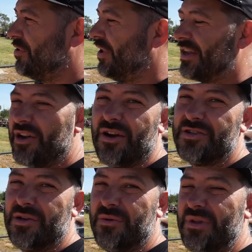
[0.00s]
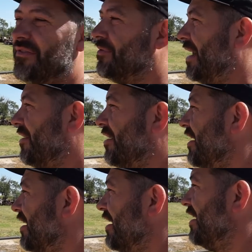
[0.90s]
collect cars and you leave them out
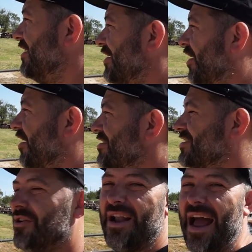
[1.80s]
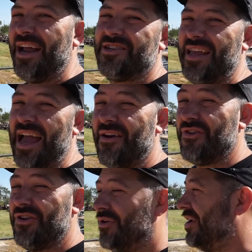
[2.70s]
in yards, you don't actually
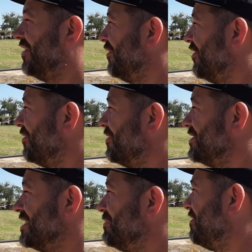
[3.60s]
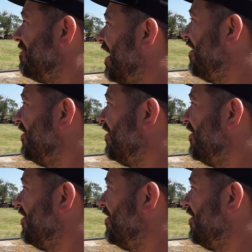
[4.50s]
ever do anything with them because it's been 5